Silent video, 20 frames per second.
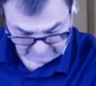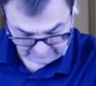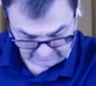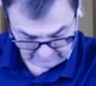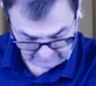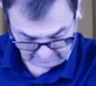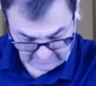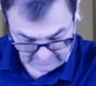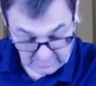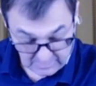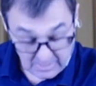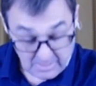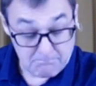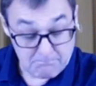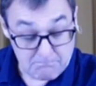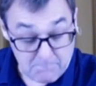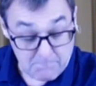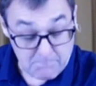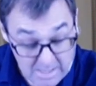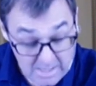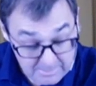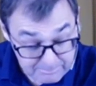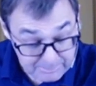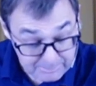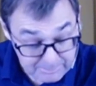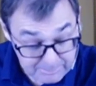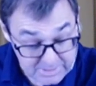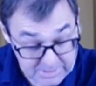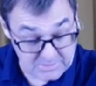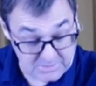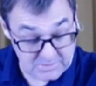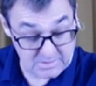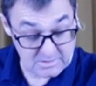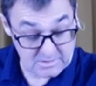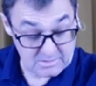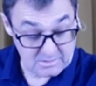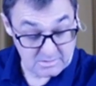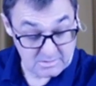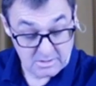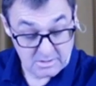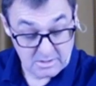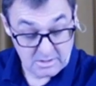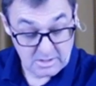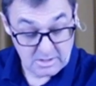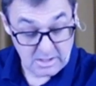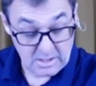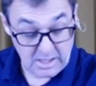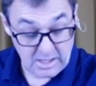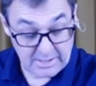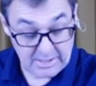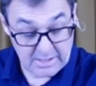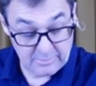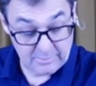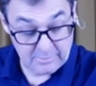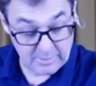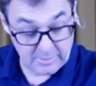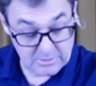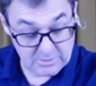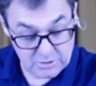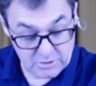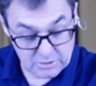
My peace I give unto you.